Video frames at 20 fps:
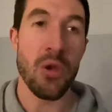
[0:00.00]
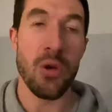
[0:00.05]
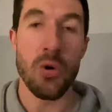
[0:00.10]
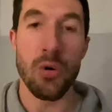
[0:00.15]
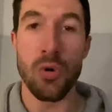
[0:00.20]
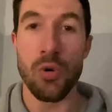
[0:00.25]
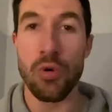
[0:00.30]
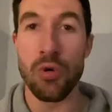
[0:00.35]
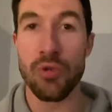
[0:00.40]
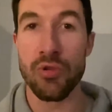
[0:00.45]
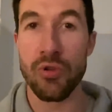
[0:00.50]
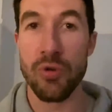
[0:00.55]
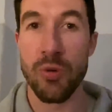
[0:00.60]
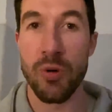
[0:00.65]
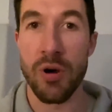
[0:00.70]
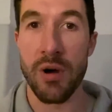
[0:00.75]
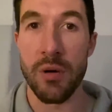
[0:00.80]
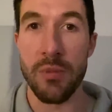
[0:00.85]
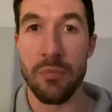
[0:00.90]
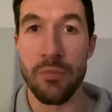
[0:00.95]
or do
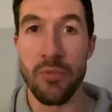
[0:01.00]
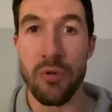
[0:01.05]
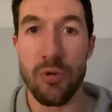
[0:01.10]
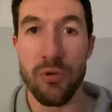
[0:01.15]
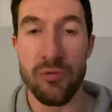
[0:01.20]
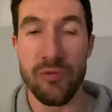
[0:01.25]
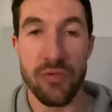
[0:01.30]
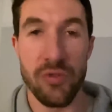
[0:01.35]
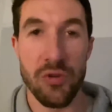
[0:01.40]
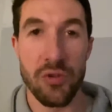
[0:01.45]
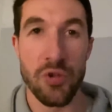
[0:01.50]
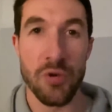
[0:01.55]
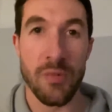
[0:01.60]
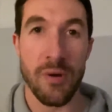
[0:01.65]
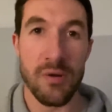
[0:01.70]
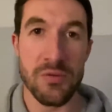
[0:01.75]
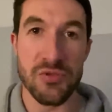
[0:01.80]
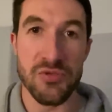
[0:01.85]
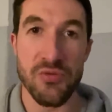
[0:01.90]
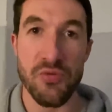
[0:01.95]
our Move
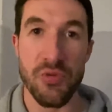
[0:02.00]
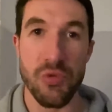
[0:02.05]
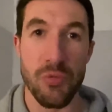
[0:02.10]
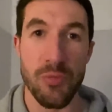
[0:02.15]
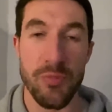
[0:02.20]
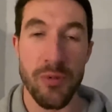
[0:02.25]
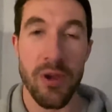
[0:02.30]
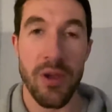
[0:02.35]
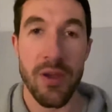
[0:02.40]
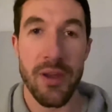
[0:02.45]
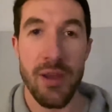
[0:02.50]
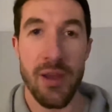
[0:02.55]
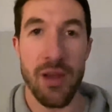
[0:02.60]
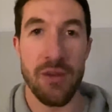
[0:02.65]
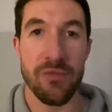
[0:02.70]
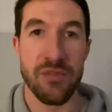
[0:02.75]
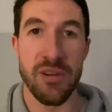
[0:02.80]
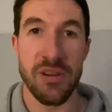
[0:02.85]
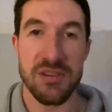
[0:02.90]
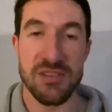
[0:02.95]
Clubhouse room every
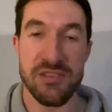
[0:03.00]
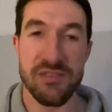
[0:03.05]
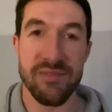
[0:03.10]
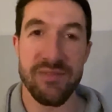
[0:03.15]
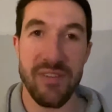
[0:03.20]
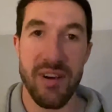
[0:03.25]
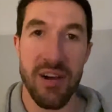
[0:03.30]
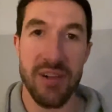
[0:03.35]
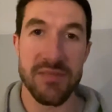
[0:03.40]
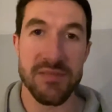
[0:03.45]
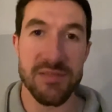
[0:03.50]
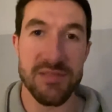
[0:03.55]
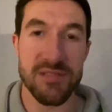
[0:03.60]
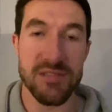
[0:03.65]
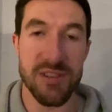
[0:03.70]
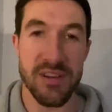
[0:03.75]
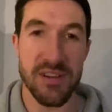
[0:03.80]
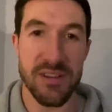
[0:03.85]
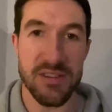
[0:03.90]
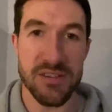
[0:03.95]
night at 5 till
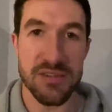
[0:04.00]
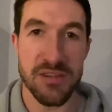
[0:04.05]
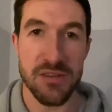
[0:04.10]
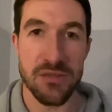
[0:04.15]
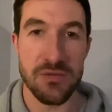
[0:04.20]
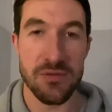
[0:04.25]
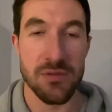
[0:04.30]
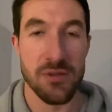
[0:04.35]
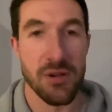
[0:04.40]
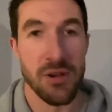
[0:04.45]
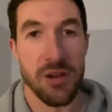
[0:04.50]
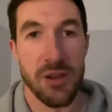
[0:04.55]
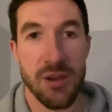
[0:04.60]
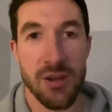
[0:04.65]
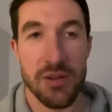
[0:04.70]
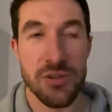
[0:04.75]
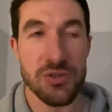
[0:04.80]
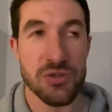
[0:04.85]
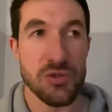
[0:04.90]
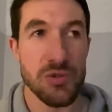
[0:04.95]
6. So
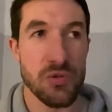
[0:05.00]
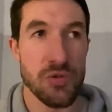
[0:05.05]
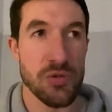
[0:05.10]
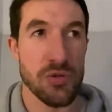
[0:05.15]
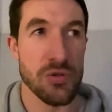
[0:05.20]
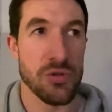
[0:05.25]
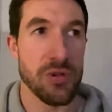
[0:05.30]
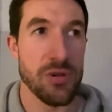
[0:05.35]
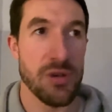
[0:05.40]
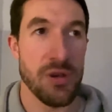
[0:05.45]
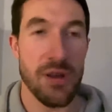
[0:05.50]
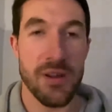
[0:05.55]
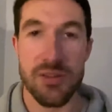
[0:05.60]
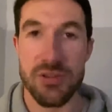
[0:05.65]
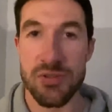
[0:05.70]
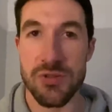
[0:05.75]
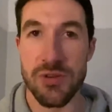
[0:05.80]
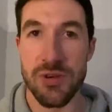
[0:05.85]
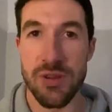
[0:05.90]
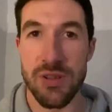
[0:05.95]
it's all good,
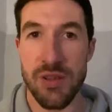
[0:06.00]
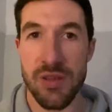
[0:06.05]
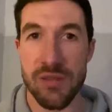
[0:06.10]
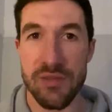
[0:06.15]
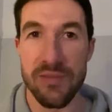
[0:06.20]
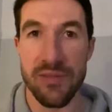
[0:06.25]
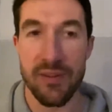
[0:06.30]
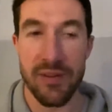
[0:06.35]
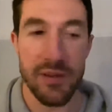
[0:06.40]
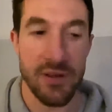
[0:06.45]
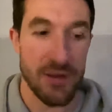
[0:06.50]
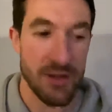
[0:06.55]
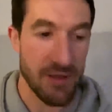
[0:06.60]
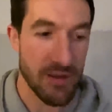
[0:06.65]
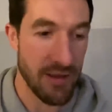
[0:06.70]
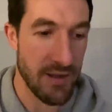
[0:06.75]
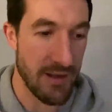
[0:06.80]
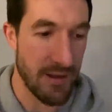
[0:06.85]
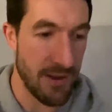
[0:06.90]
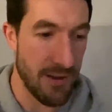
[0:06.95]
enjoying life.
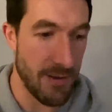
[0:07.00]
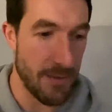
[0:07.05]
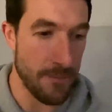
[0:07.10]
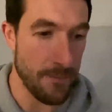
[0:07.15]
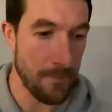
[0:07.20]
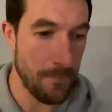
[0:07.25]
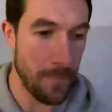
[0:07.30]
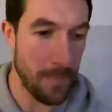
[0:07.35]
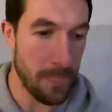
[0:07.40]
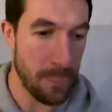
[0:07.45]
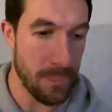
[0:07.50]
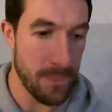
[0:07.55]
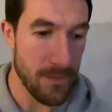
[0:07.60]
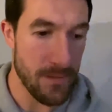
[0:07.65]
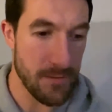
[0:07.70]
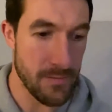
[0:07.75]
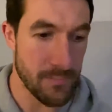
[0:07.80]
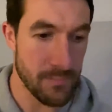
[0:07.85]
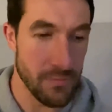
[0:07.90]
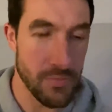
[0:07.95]
Um,
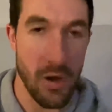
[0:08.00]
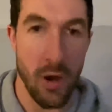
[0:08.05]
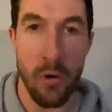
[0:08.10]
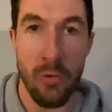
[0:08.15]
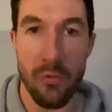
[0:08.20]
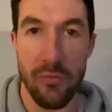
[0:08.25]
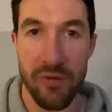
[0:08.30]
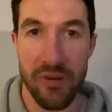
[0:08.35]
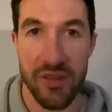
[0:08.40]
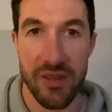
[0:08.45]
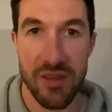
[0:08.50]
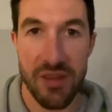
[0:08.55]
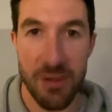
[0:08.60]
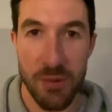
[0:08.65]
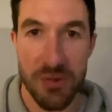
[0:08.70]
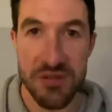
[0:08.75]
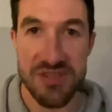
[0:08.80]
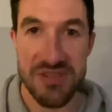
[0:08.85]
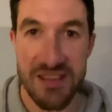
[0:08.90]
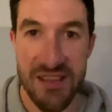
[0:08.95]
hopefully you'll
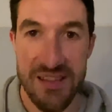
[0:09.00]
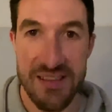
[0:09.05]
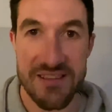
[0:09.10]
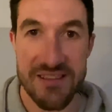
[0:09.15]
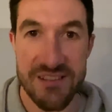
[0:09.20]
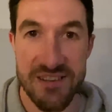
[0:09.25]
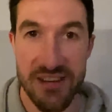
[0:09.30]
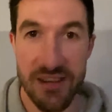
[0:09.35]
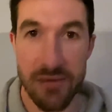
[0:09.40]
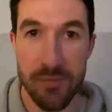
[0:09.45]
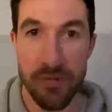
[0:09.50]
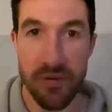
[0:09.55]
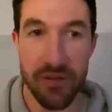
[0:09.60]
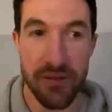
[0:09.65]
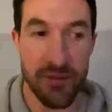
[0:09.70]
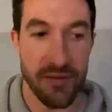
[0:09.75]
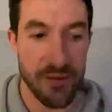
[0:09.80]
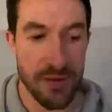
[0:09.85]
stay asleep and